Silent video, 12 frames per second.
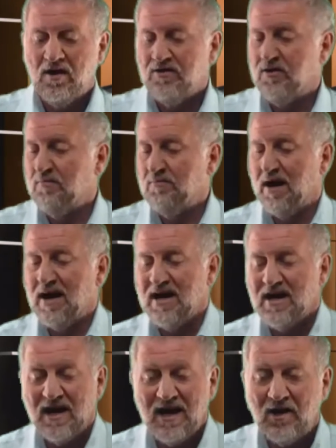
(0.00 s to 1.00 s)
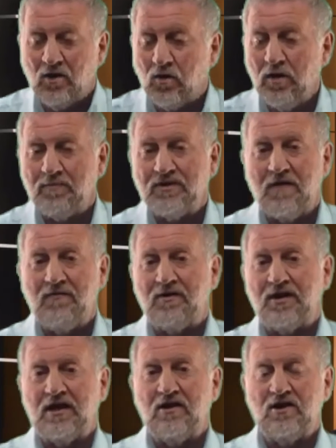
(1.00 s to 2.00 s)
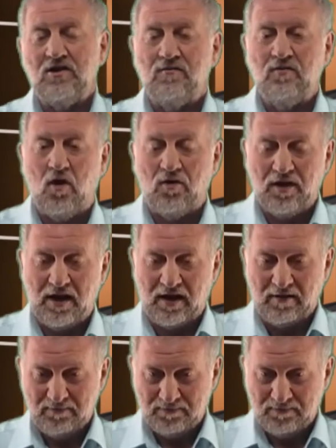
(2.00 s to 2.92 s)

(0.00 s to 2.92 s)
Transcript: that may encrypt everything that you've got there